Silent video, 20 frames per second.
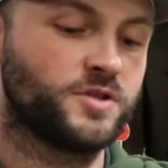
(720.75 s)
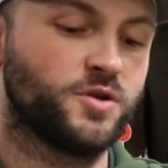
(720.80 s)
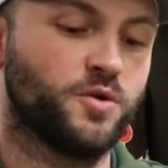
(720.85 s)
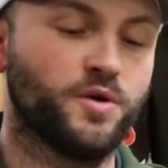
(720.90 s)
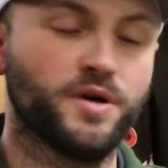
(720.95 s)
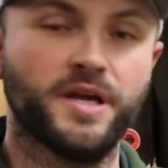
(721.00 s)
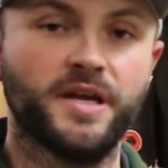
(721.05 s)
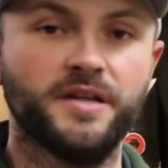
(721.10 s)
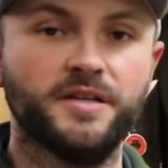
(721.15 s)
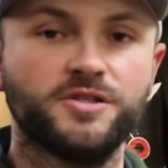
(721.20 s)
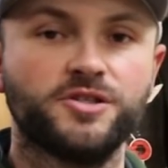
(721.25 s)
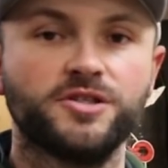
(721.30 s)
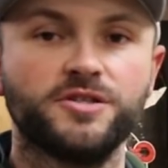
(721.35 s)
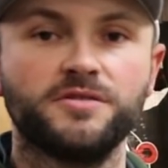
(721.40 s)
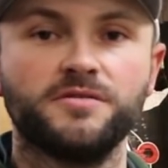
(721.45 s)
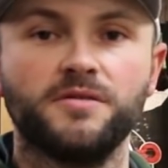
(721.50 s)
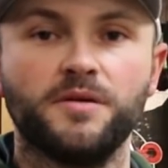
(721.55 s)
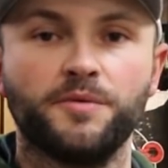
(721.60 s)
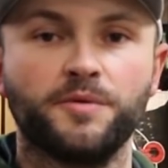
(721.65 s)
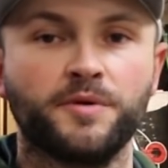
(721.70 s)
28
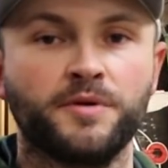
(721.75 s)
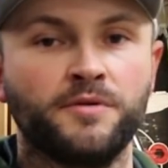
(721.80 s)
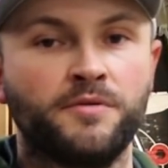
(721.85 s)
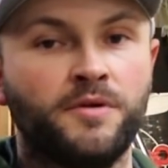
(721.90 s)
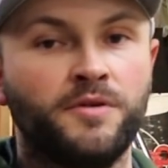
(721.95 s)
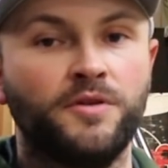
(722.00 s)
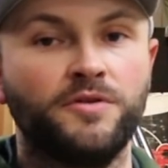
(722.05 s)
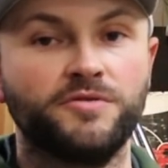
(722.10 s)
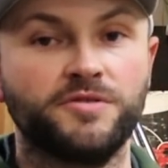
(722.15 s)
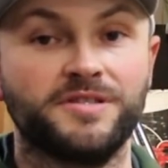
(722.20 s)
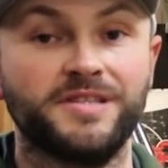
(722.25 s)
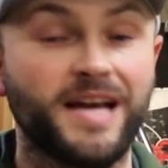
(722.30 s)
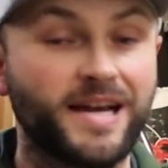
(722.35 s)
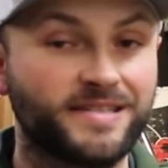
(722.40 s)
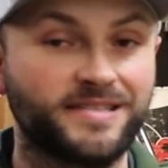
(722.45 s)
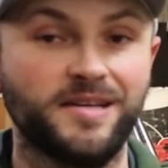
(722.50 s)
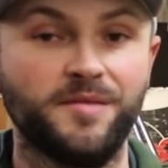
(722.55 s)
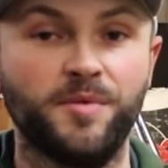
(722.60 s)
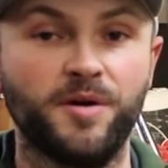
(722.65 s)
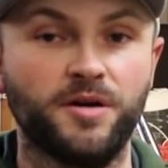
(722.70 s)
inches, and we're gonna run those
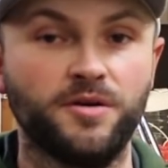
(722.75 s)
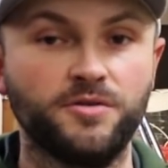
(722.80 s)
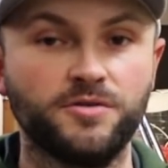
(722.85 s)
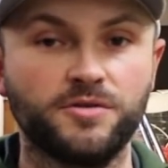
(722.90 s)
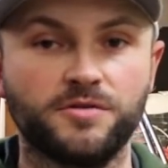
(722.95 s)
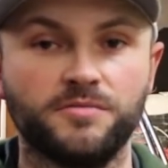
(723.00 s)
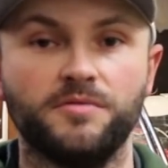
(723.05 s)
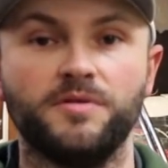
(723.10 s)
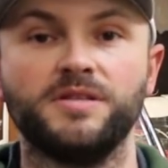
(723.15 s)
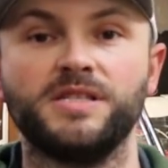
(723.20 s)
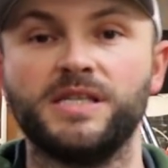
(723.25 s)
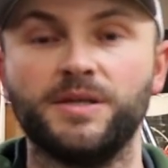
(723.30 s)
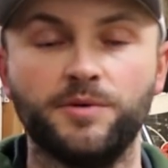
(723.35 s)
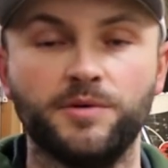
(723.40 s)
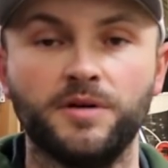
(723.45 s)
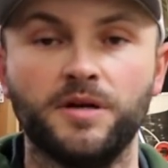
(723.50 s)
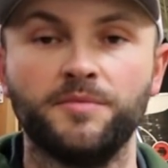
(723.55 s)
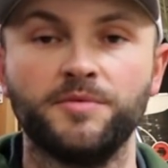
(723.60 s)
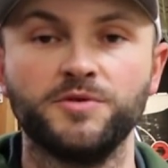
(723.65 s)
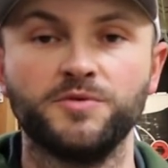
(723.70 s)
exact same arrows and see
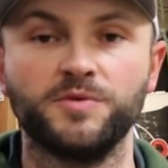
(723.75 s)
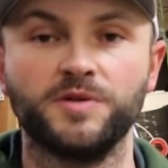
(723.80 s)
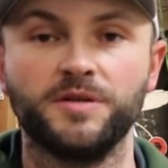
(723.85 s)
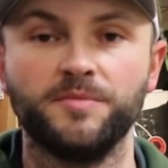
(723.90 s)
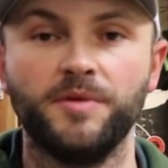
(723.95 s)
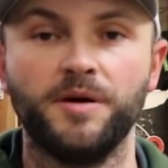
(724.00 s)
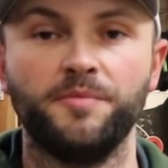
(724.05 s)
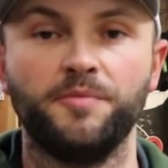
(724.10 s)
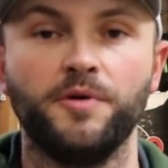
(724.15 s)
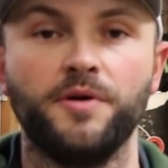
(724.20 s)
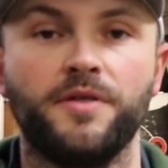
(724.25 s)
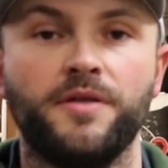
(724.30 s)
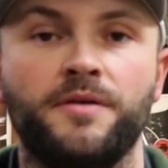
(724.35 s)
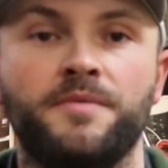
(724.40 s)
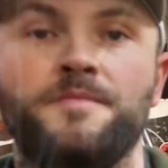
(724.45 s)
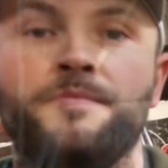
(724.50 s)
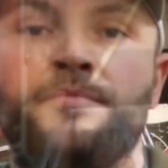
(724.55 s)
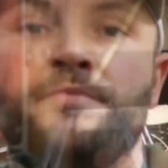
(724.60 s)
what numbers we come up with.